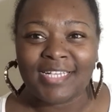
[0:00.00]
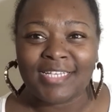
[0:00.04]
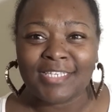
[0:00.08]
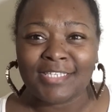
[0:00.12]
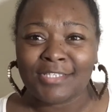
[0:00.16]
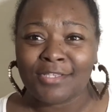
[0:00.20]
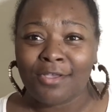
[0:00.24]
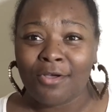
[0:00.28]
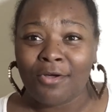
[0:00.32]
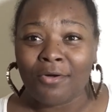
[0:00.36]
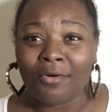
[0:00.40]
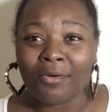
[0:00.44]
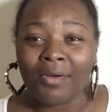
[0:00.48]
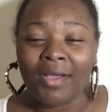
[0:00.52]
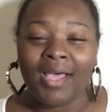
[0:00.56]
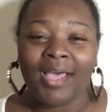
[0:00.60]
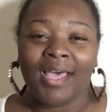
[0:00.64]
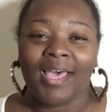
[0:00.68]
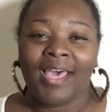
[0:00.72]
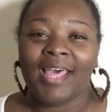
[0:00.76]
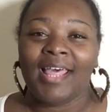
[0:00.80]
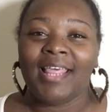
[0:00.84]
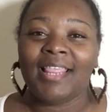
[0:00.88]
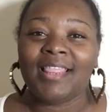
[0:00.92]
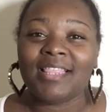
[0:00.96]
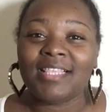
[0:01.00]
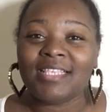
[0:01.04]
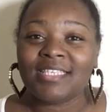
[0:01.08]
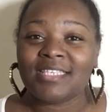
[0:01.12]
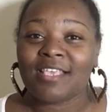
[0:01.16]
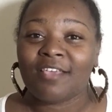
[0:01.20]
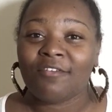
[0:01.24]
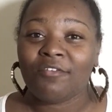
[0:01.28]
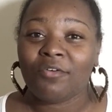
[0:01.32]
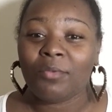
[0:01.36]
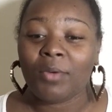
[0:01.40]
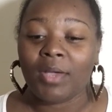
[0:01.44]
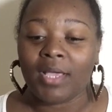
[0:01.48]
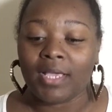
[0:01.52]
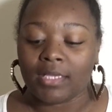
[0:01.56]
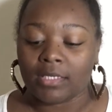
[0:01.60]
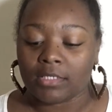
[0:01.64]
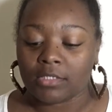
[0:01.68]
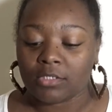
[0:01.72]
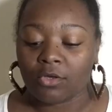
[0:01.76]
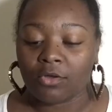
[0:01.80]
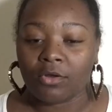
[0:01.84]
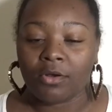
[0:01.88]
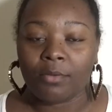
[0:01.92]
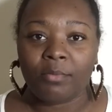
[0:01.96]
so this giveaway
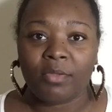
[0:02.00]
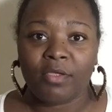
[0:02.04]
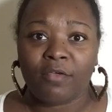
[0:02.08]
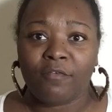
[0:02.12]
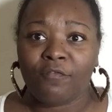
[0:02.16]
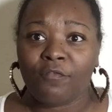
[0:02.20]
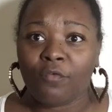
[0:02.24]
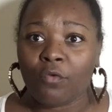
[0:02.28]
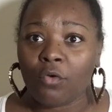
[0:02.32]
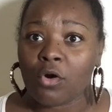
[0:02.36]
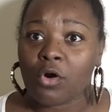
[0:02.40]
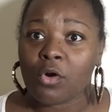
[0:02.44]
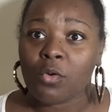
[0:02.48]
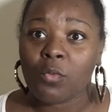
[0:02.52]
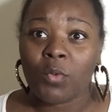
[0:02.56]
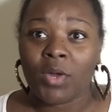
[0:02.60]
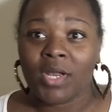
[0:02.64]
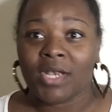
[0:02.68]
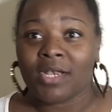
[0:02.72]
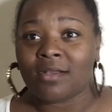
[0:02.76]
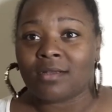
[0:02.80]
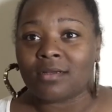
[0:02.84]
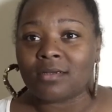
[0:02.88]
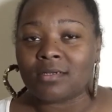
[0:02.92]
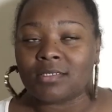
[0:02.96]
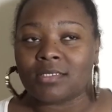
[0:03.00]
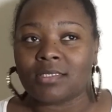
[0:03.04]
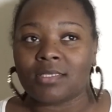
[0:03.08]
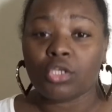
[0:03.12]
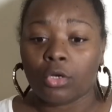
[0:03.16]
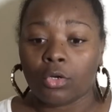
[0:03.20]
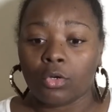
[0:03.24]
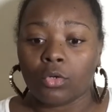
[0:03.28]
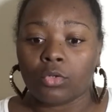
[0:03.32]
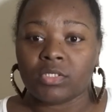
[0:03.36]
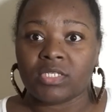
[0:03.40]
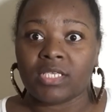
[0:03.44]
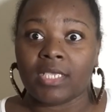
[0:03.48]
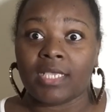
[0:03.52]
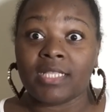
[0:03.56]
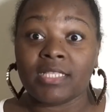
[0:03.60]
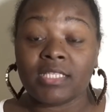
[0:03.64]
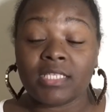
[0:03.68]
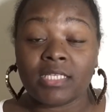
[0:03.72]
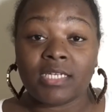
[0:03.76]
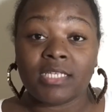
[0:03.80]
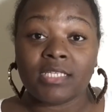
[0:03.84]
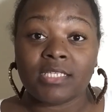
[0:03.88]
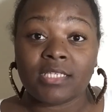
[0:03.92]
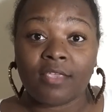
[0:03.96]
is going to be for winners. So to
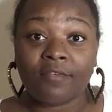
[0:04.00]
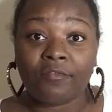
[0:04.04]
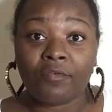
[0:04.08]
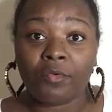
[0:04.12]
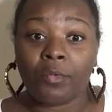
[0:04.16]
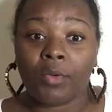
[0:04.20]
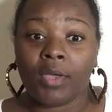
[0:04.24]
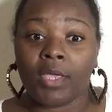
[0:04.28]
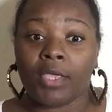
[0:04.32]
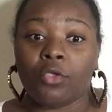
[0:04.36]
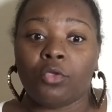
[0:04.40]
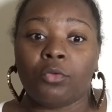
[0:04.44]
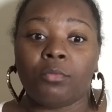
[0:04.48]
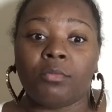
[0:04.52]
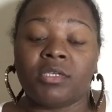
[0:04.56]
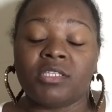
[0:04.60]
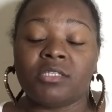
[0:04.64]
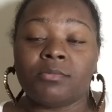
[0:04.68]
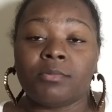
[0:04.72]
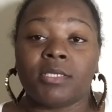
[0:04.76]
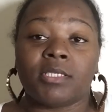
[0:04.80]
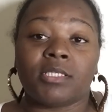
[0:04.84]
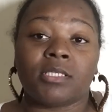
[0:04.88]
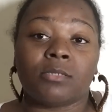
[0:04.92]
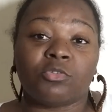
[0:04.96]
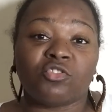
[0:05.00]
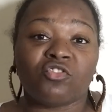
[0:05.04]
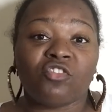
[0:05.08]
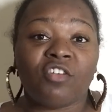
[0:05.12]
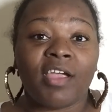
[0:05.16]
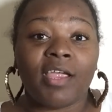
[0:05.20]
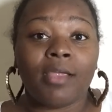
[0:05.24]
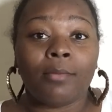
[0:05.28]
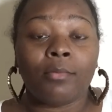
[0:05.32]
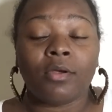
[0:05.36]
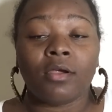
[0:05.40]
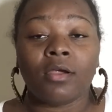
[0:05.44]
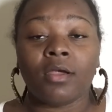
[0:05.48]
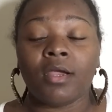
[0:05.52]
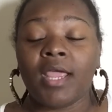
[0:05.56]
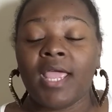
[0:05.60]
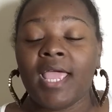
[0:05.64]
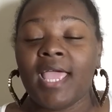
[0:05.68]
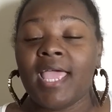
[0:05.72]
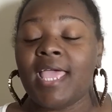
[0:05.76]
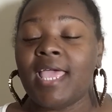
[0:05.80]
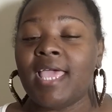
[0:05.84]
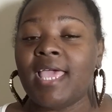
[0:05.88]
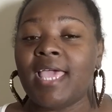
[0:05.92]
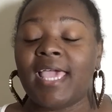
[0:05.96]
enter this giveaway, you must be a subscriber,
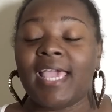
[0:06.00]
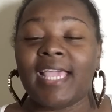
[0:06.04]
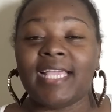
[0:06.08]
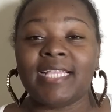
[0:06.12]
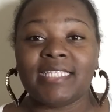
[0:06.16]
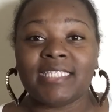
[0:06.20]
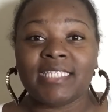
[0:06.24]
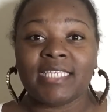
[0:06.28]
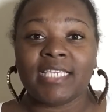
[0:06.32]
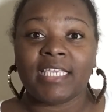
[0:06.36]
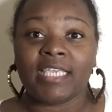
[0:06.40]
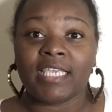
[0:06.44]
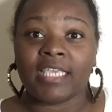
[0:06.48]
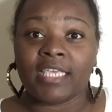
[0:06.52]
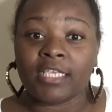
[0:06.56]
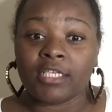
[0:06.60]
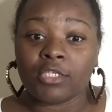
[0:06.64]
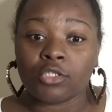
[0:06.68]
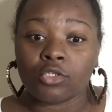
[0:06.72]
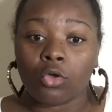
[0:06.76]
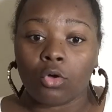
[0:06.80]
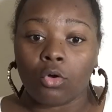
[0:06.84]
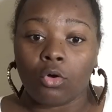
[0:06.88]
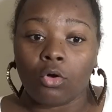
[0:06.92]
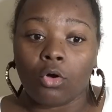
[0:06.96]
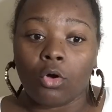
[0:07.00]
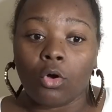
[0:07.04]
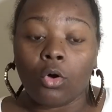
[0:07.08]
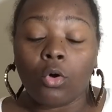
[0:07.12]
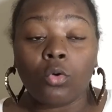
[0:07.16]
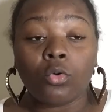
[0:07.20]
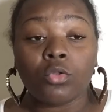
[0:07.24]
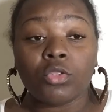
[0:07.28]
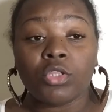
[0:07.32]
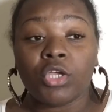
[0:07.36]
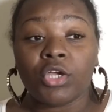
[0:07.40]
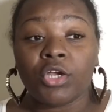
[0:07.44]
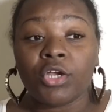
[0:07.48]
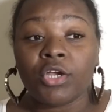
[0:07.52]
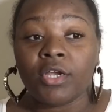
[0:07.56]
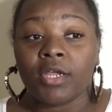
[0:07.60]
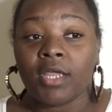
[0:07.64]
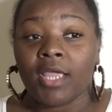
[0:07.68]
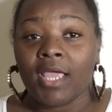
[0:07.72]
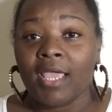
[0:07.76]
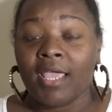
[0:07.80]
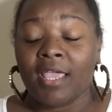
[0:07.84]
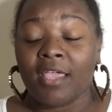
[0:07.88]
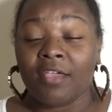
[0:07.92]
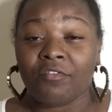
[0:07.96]
18 years or older.
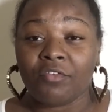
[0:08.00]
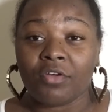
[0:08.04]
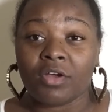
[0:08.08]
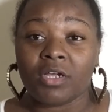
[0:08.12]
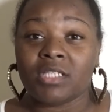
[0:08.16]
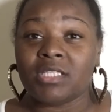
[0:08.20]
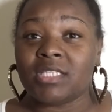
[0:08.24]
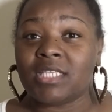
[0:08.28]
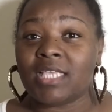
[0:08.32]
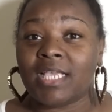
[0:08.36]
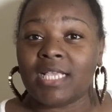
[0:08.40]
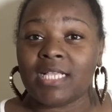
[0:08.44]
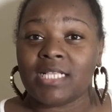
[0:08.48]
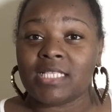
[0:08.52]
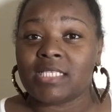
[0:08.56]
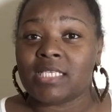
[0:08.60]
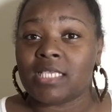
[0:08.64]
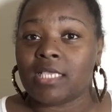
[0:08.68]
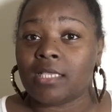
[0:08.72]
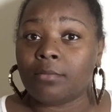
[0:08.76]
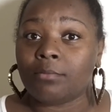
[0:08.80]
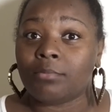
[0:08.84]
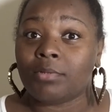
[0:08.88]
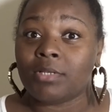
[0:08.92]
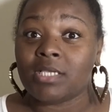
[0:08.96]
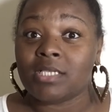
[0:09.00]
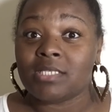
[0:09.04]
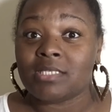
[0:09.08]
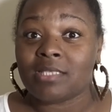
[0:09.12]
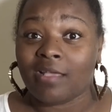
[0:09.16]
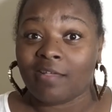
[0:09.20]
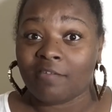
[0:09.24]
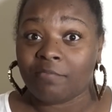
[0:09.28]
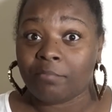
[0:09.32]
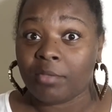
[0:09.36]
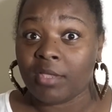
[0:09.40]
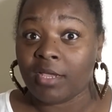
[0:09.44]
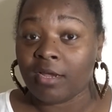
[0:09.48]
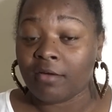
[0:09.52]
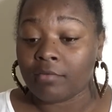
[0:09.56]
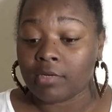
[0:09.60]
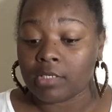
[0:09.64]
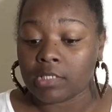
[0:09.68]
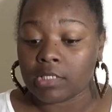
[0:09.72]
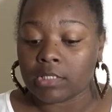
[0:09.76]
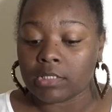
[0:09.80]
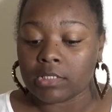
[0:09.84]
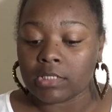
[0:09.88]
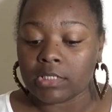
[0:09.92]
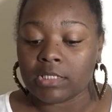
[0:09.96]
If you're under 18, please have
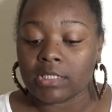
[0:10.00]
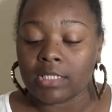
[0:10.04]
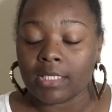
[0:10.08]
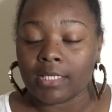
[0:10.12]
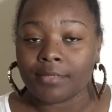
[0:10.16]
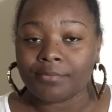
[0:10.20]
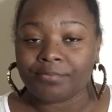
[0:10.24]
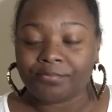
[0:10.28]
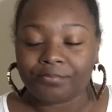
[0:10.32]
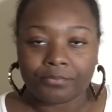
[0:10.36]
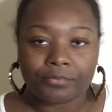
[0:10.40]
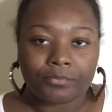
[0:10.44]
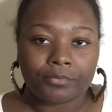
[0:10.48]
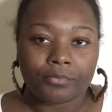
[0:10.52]
parent consent.